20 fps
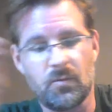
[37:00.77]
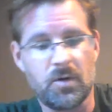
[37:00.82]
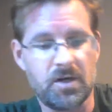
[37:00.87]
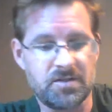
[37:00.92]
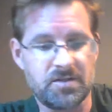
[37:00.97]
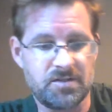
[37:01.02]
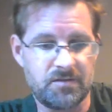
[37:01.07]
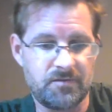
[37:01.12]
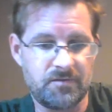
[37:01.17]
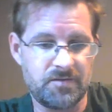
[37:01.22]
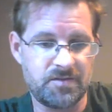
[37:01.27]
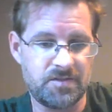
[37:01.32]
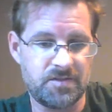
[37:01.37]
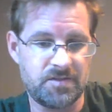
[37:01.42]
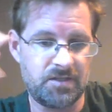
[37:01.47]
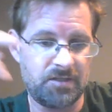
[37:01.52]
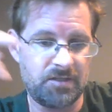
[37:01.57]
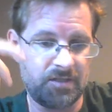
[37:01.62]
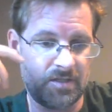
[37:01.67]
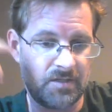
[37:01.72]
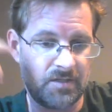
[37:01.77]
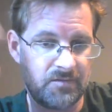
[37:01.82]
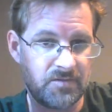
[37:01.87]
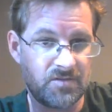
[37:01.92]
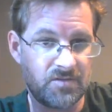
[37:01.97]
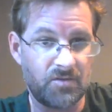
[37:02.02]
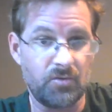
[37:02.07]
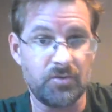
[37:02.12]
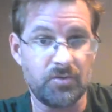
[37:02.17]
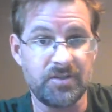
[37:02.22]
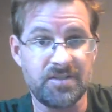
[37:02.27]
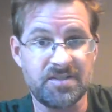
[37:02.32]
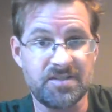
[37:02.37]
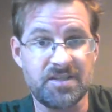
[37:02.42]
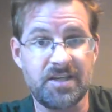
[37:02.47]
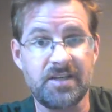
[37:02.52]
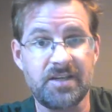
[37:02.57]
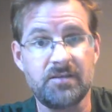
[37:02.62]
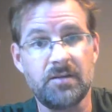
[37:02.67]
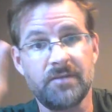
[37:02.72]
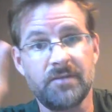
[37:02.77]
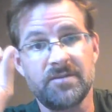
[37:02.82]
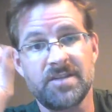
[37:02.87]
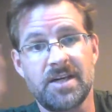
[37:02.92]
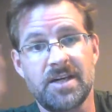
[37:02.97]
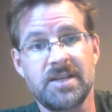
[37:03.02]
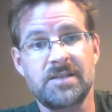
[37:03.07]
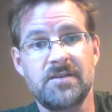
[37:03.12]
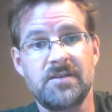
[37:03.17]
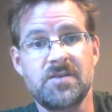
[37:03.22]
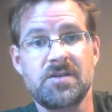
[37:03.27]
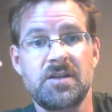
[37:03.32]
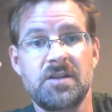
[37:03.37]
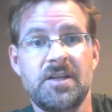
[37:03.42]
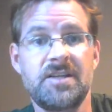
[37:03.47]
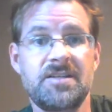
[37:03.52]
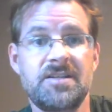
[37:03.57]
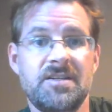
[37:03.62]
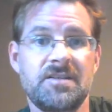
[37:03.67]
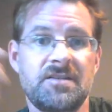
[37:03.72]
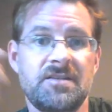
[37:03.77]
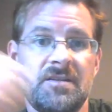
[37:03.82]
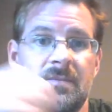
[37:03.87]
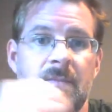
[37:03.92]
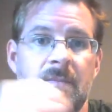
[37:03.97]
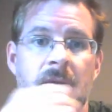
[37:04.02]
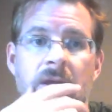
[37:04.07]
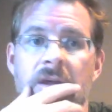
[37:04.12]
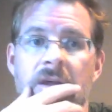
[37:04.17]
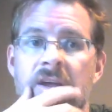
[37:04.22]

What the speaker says: walk surfacing of its golden cycle of its activation light system.